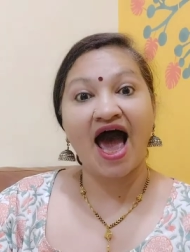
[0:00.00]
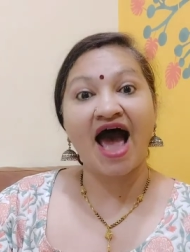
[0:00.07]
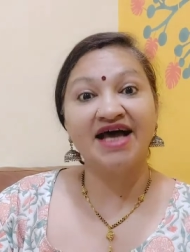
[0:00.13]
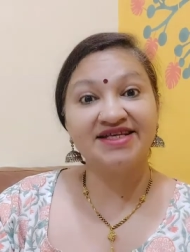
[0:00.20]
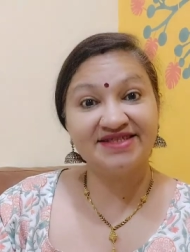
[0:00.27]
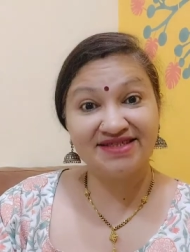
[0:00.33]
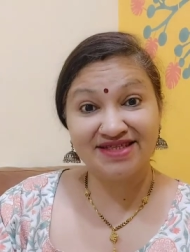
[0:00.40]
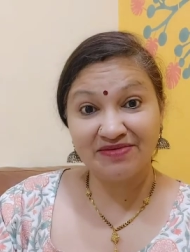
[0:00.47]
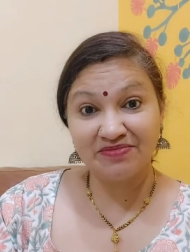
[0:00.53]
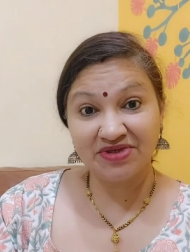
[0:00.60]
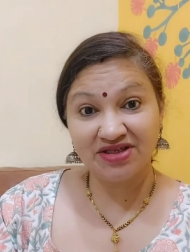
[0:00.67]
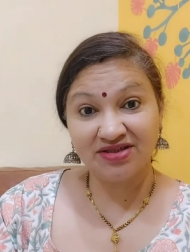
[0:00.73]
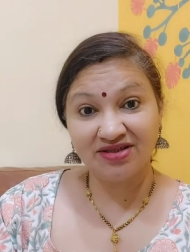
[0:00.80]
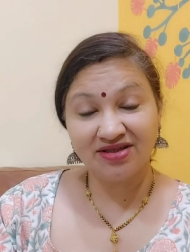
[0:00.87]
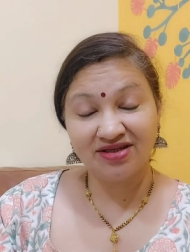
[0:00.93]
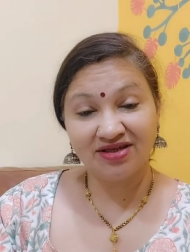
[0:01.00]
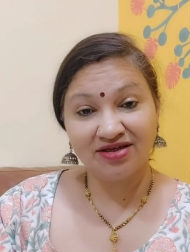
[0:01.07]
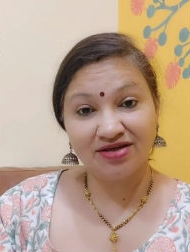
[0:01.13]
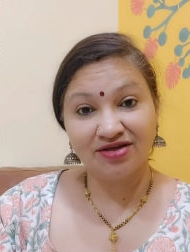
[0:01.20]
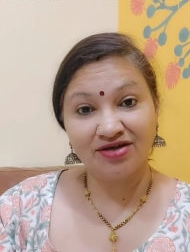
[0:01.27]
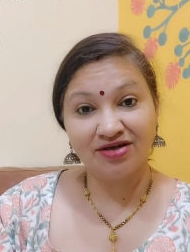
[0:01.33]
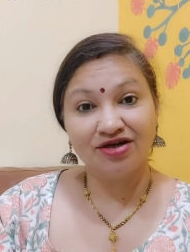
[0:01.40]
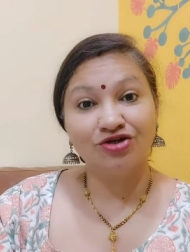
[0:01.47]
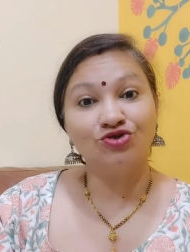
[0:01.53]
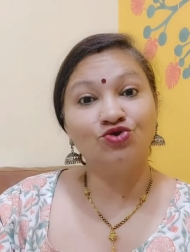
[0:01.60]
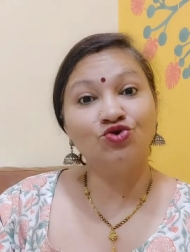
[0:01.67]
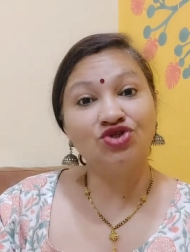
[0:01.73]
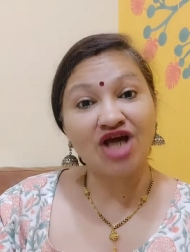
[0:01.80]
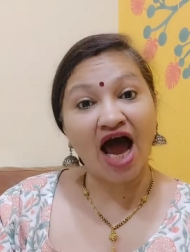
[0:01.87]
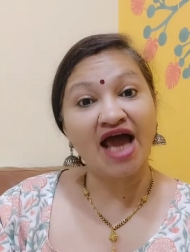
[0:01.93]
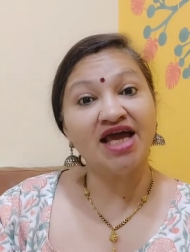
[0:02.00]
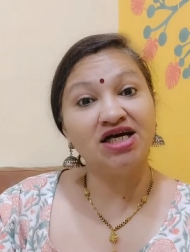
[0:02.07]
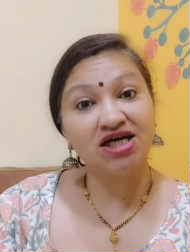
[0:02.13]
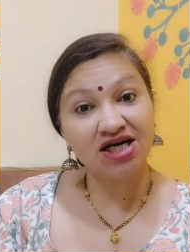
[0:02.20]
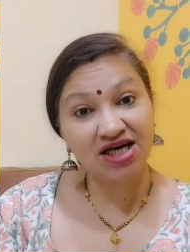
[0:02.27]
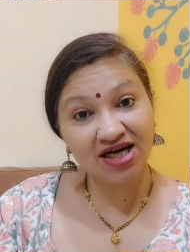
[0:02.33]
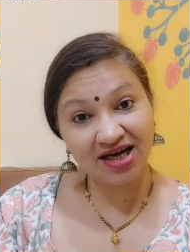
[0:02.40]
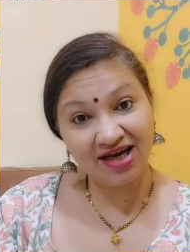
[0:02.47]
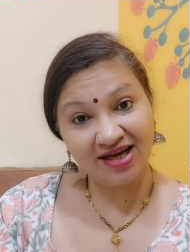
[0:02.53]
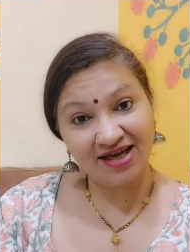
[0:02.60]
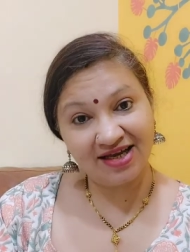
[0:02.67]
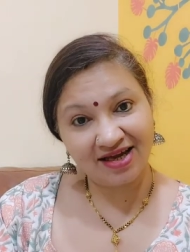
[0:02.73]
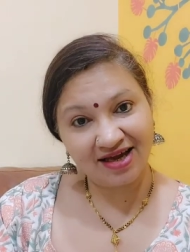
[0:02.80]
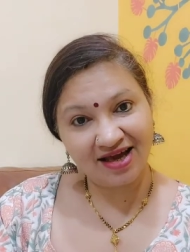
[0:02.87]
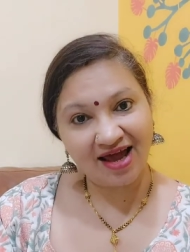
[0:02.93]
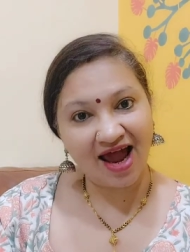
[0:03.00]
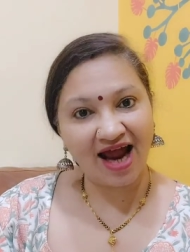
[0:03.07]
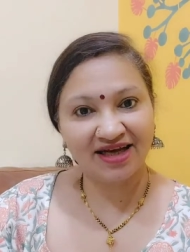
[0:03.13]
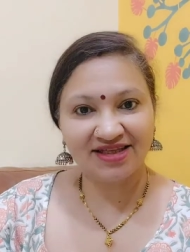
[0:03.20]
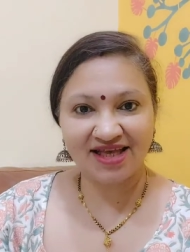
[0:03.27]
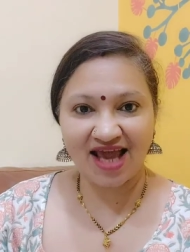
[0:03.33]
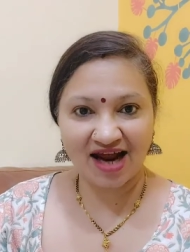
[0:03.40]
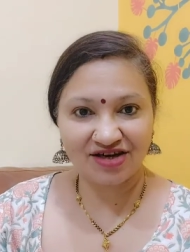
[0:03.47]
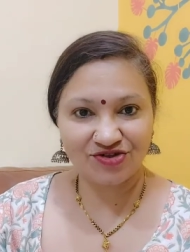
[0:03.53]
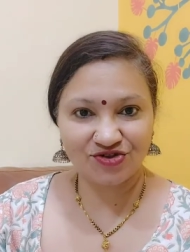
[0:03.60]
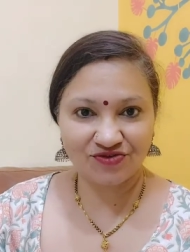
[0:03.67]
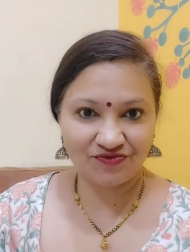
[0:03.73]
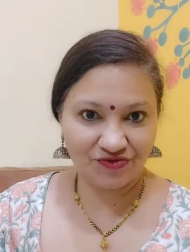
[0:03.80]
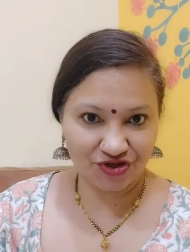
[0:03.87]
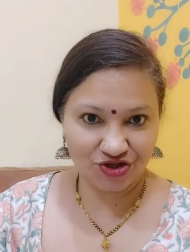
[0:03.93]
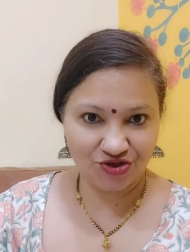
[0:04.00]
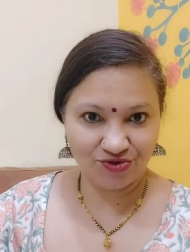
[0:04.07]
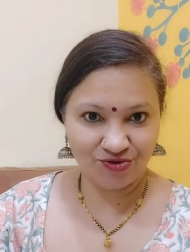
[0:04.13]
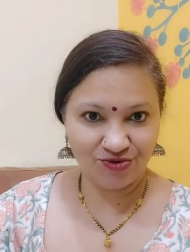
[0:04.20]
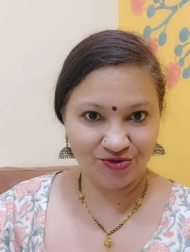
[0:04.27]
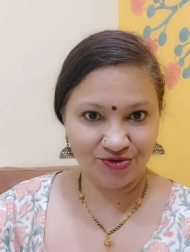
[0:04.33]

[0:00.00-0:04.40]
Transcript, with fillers: as demon to die early at the hands of Vishnu.